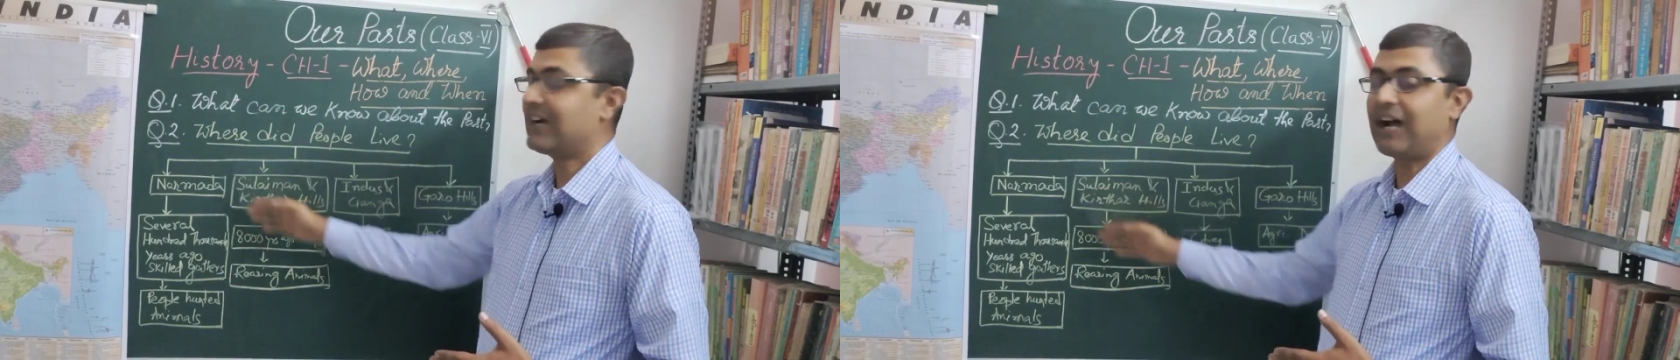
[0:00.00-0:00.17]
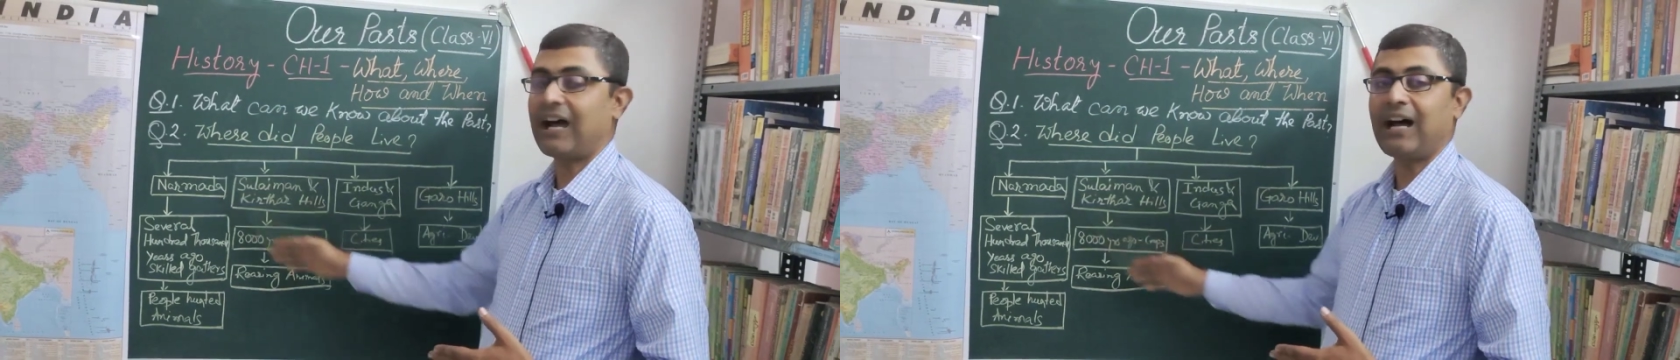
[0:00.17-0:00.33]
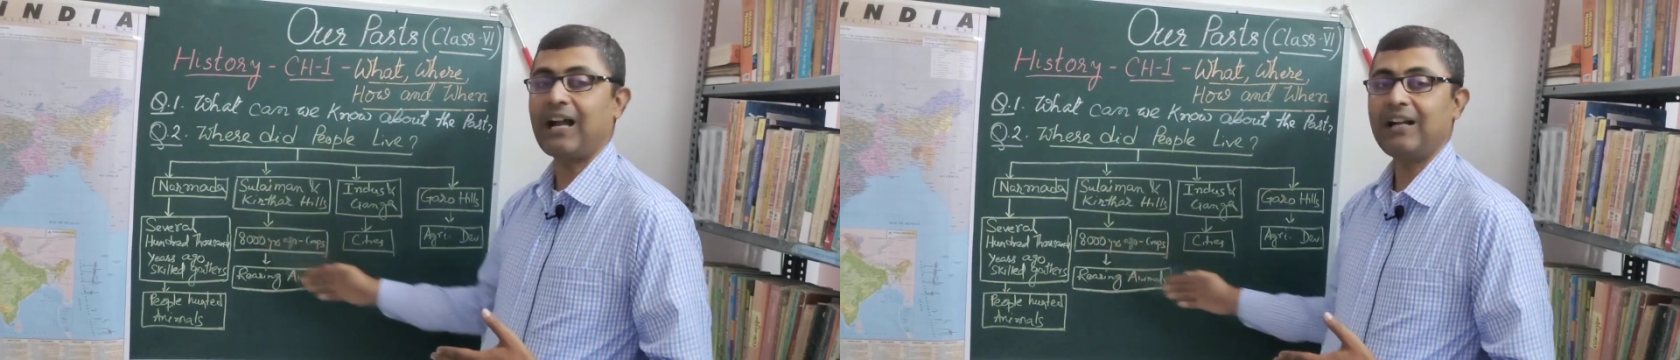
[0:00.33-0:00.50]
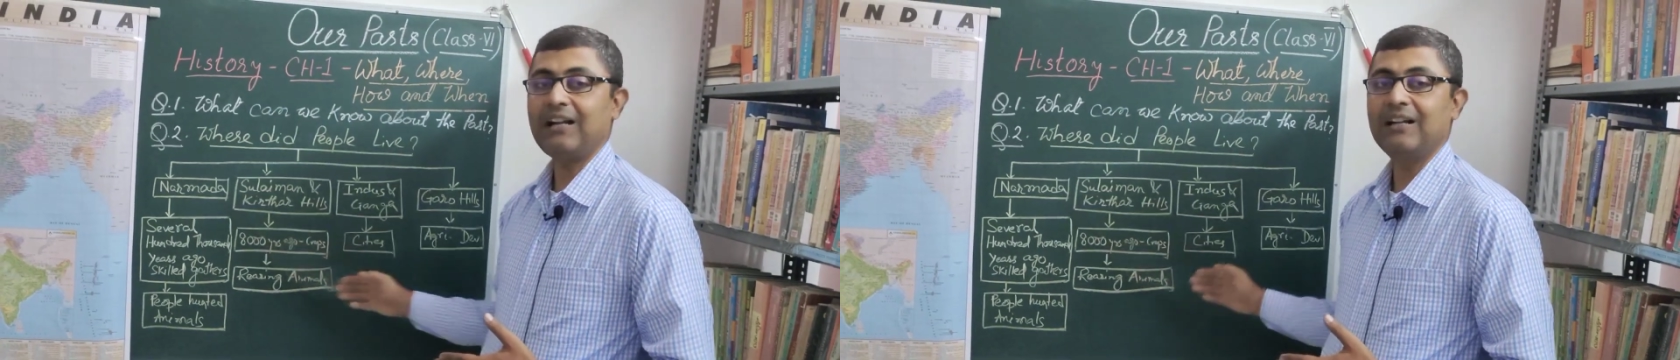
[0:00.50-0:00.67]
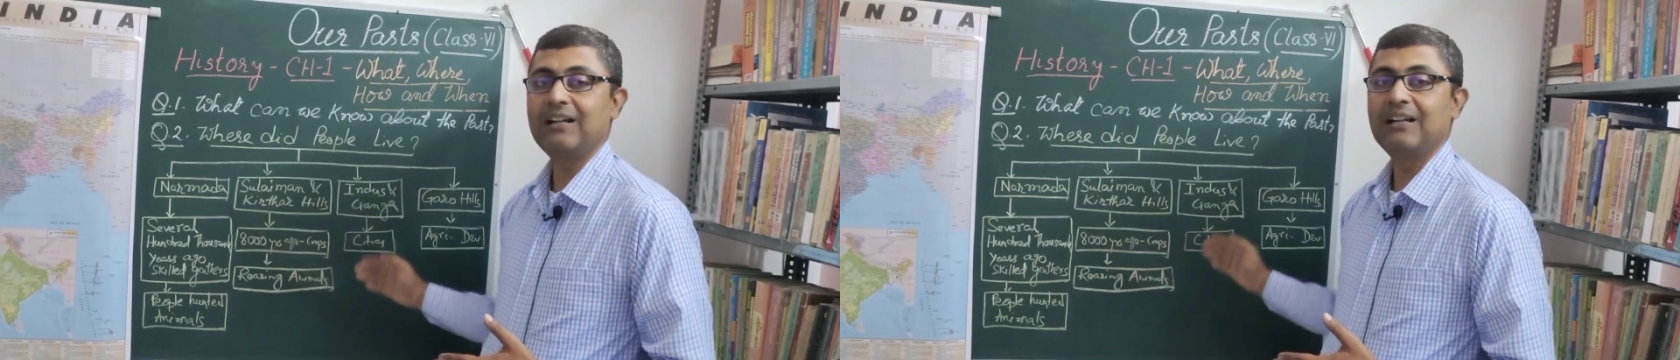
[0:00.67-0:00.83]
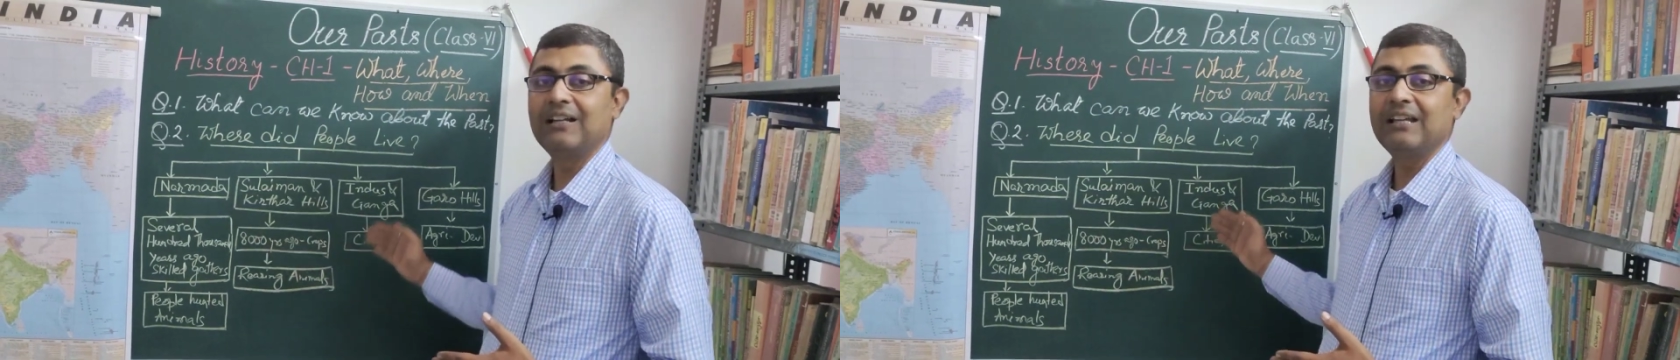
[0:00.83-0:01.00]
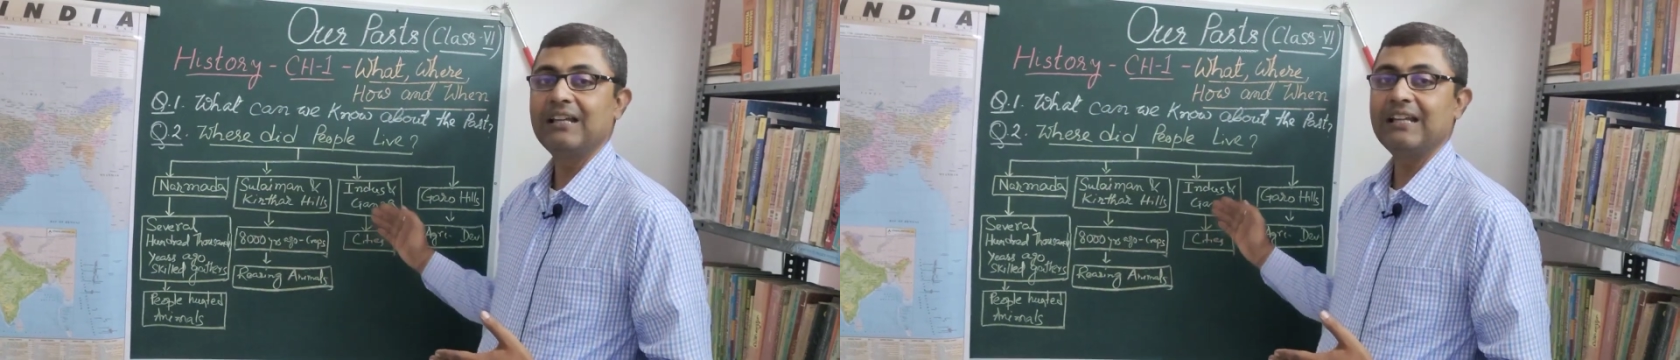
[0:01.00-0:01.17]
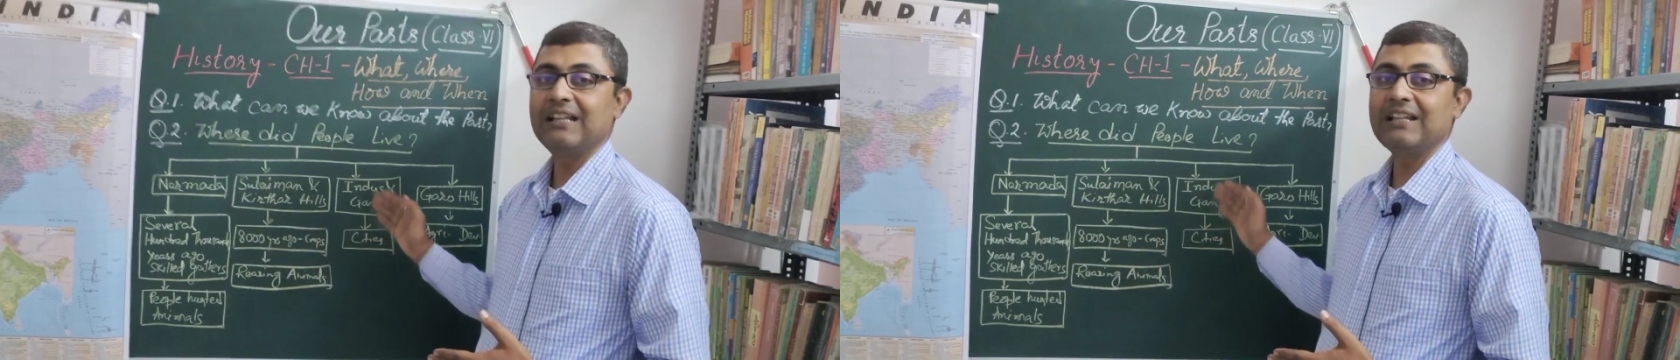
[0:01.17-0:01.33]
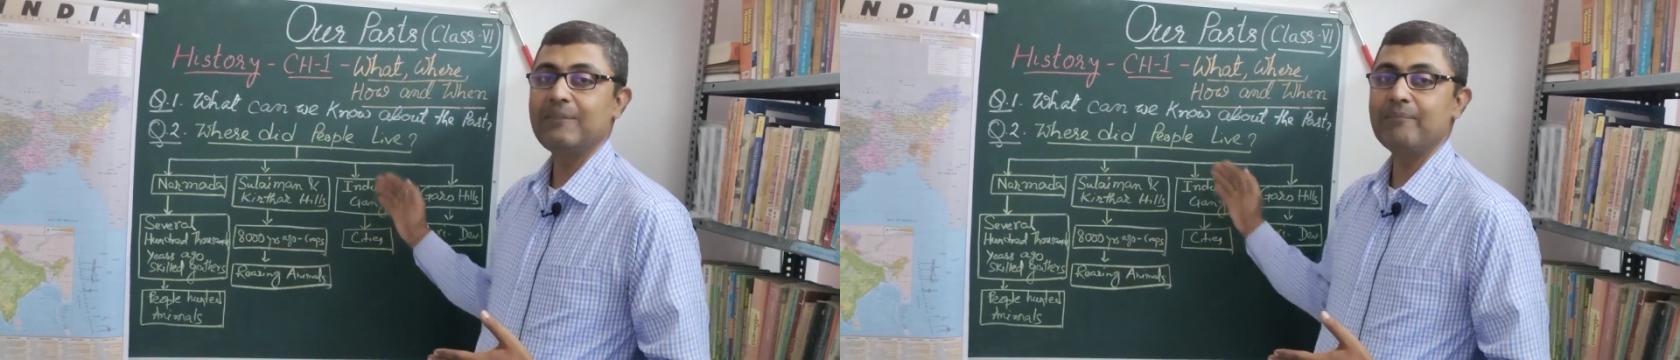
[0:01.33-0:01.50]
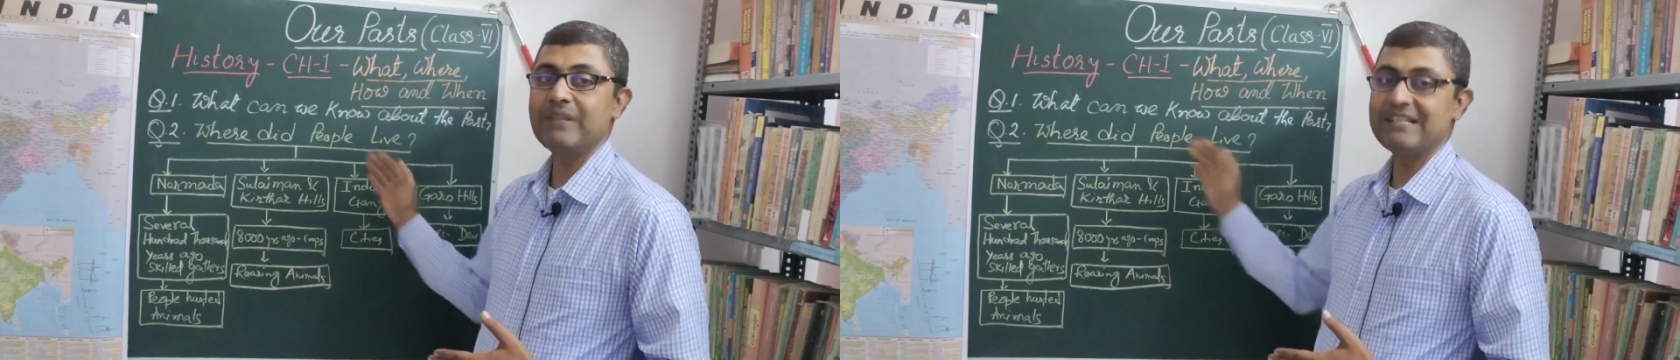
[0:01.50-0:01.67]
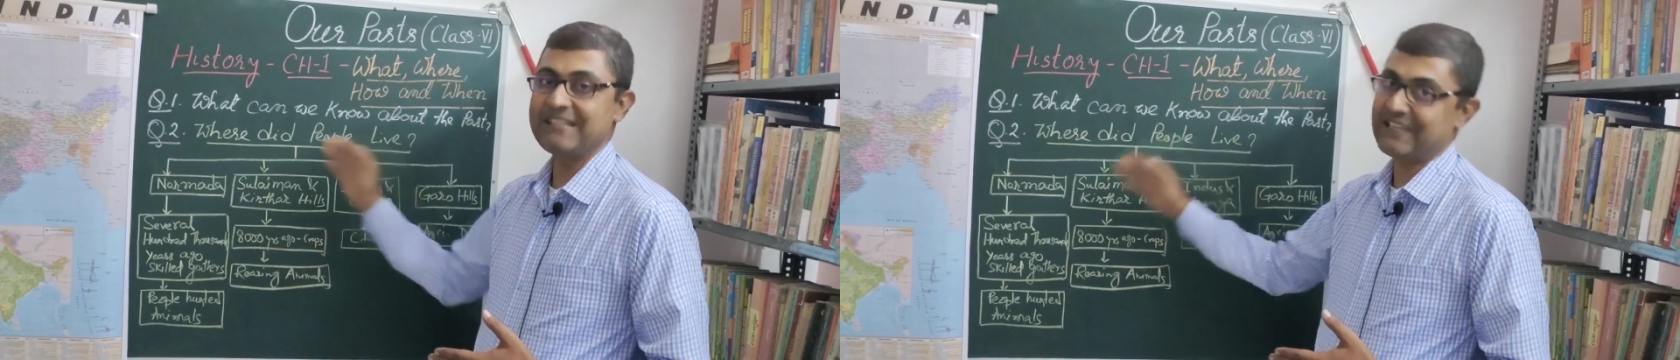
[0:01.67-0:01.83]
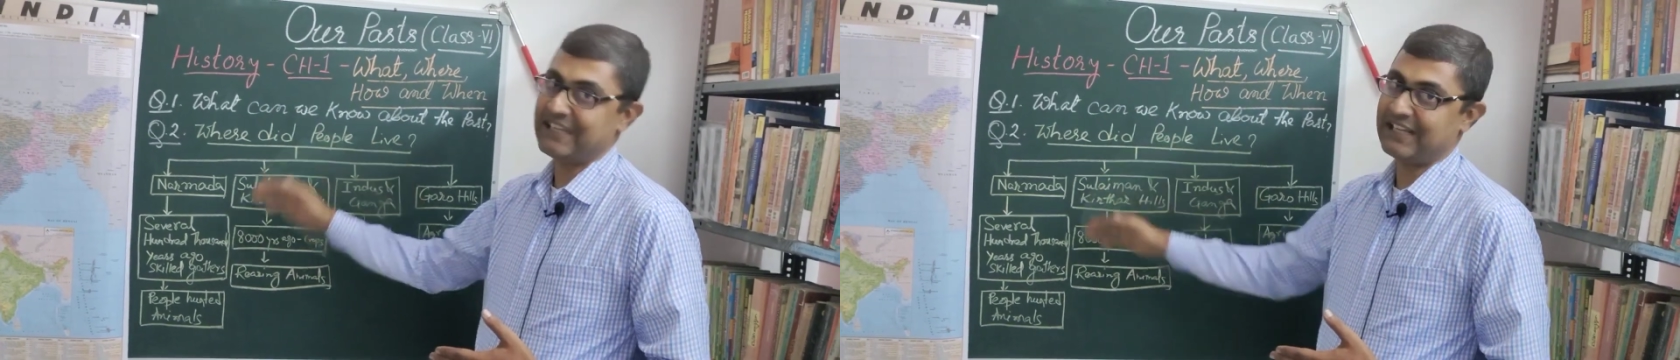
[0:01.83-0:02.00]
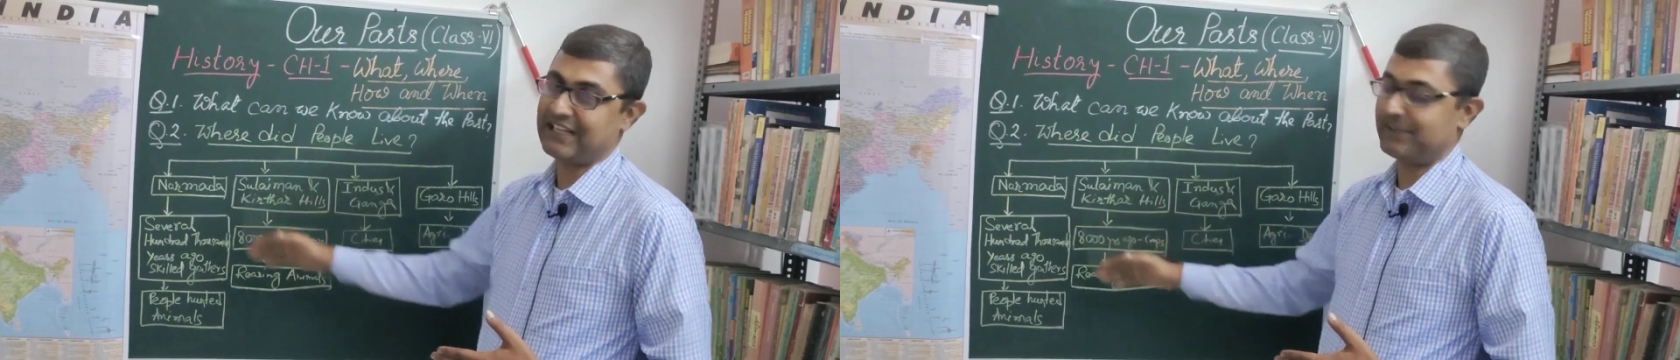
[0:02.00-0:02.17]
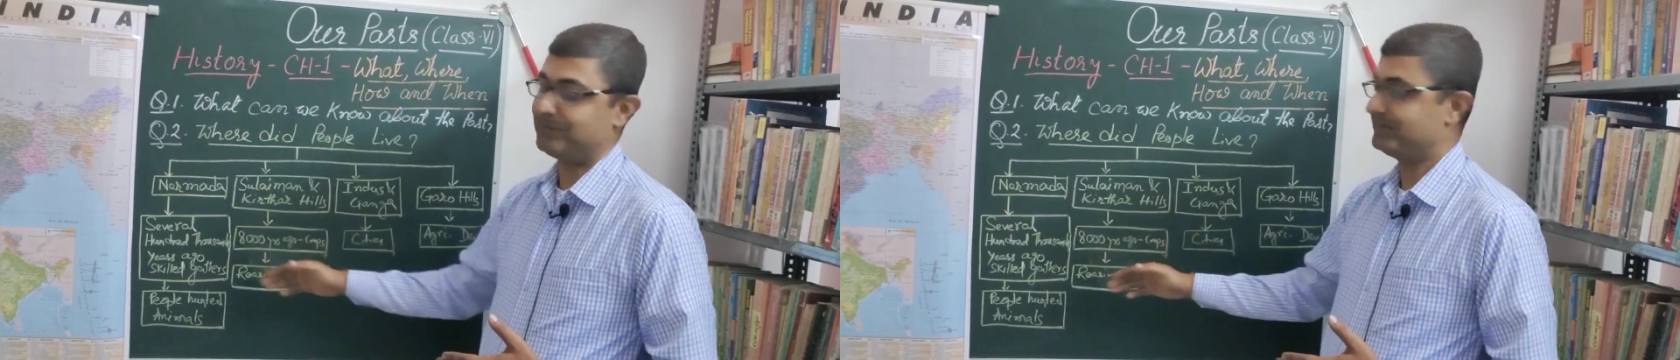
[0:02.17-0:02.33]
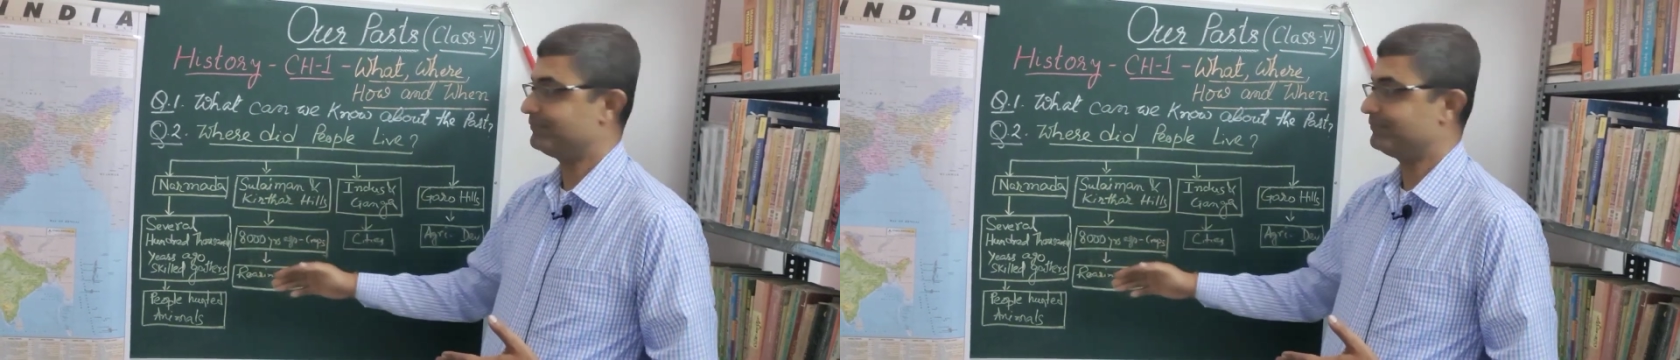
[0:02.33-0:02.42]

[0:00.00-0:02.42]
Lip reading: are in the BC era.